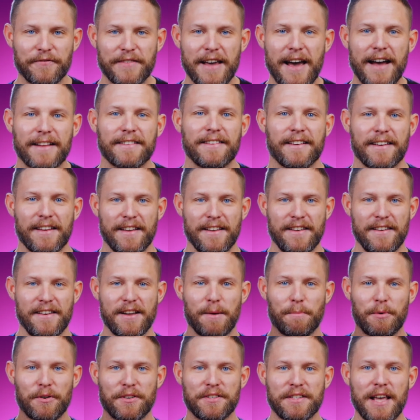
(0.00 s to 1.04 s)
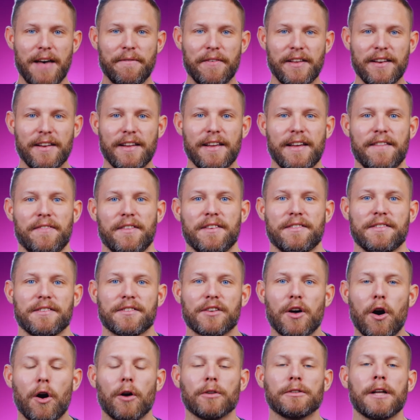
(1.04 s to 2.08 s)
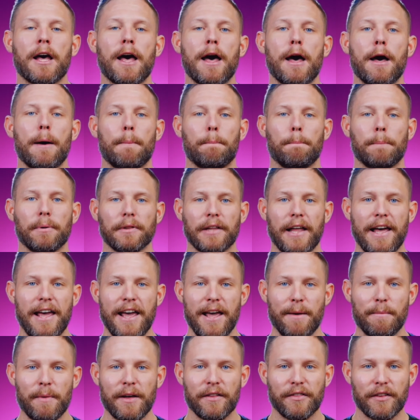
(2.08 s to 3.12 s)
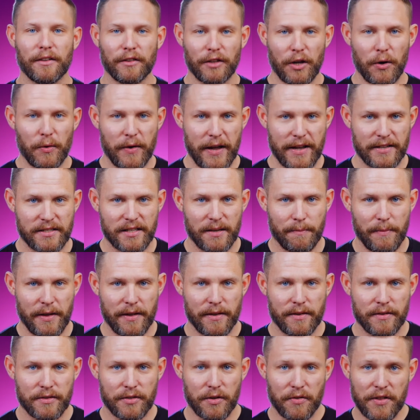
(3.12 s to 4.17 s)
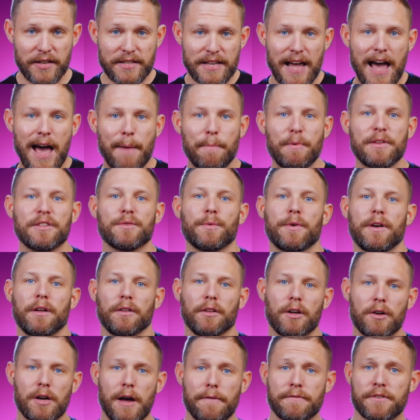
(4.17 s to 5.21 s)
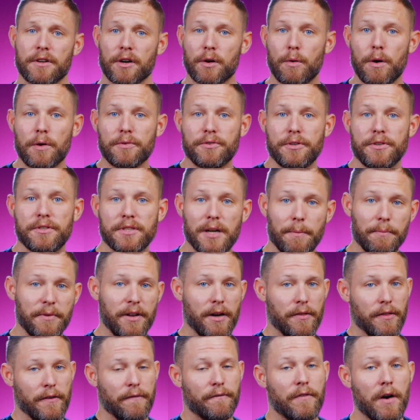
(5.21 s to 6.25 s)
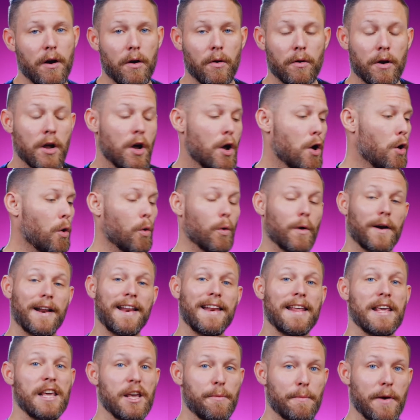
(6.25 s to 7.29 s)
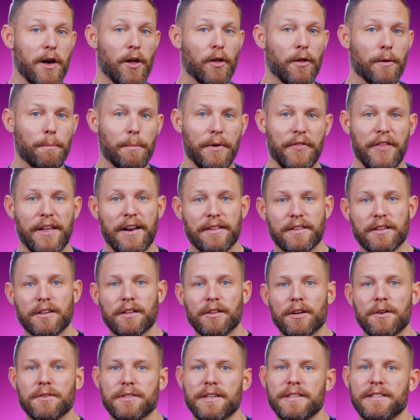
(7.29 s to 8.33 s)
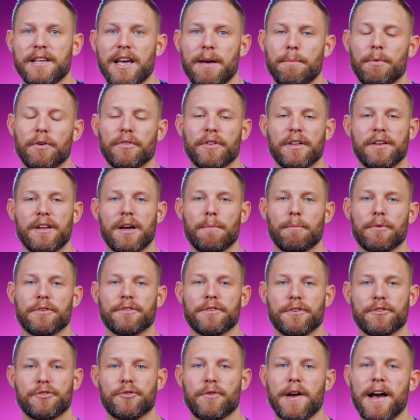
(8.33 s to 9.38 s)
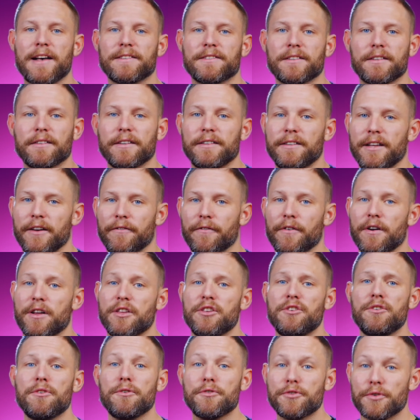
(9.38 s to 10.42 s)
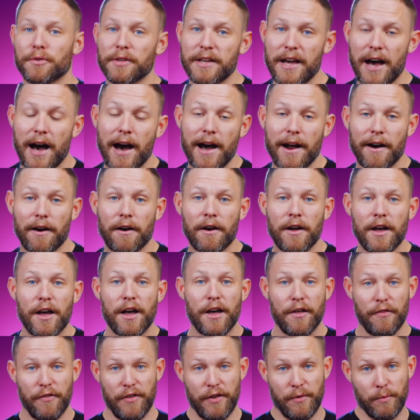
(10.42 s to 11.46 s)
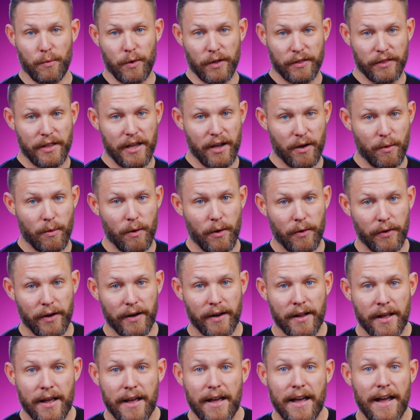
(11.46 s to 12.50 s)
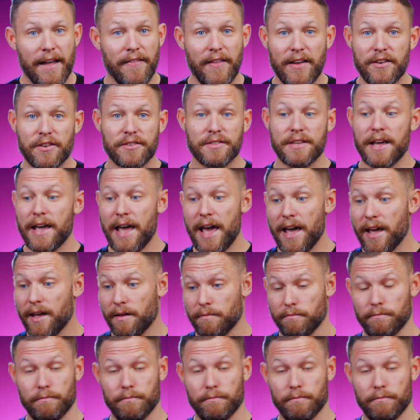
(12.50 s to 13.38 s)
tactic number 7, and this is called blame the loan estimate. So this happens when a loan officer quotes you something on the phone or in an email, but then at the closing table, the numbers are drastically different, usually higher than what they quoted. And they just say, hey,